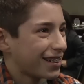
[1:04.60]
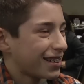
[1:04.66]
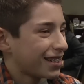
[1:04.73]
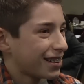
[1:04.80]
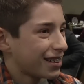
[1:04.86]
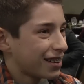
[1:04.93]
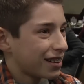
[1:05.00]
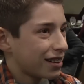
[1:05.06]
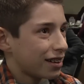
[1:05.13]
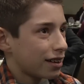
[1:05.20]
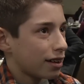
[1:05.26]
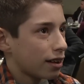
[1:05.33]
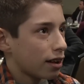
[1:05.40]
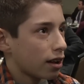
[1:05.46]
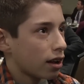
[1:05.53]
do you have a
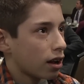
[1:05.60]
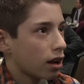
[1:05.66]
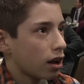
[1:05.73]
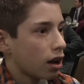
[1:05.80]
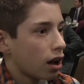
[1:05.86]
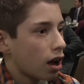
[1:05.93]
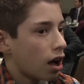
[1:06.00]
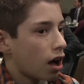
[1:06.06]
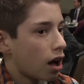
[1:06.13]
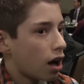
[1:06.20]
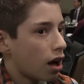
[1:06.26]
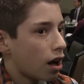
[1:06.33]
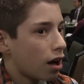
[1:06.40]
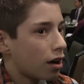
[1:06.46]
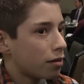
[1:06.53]
favorite player?
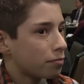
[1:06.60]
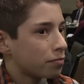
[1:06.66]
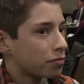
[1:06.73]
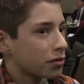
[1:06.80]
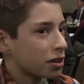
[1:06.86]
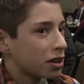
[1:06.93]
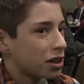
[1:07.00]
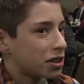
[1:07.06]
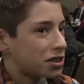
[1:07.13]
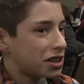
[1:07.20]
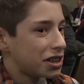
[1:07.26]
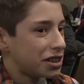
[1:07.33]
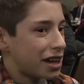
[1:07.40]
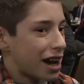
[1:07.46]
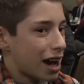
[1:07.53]
Um,
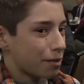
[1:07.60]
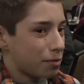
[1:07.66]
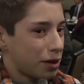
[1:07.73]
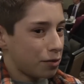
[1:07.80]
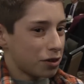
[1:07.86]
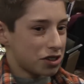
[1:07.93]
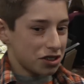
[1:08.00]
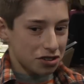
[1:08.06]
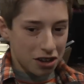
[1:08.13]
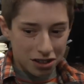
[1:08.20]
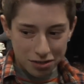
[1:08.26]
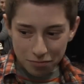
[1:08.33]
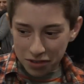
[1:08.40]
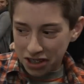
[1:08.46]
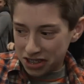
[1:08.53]
D Nagbe, which is
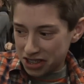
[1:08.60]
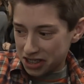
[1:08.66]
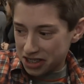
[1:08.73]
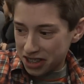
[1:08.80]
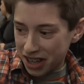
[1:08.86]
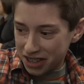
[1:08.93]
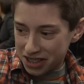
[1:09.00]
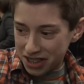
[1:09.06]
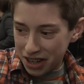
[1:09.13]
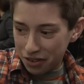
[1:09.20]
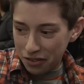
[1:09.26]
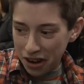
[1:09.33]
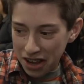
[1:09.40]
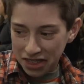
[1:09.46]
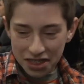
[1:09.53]
awesome because he's like
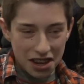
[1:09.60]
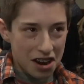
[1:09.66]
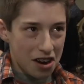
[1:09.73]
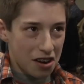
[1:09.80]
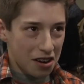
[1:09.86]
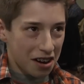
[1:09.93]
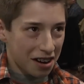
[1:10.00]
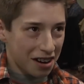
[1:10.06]
sitting right there.